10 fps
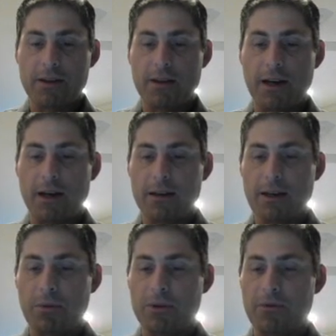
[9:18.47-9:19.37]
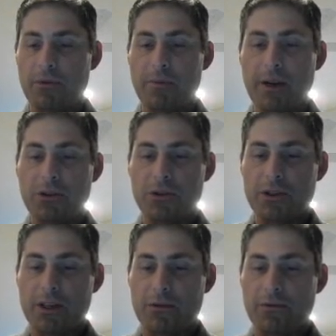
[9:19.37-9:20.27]
a couple of different pictures
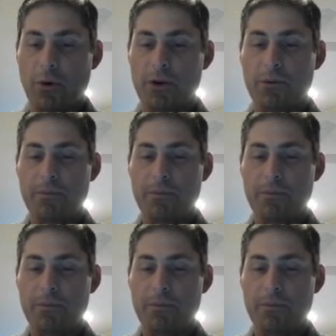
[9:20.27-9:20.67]
here for you.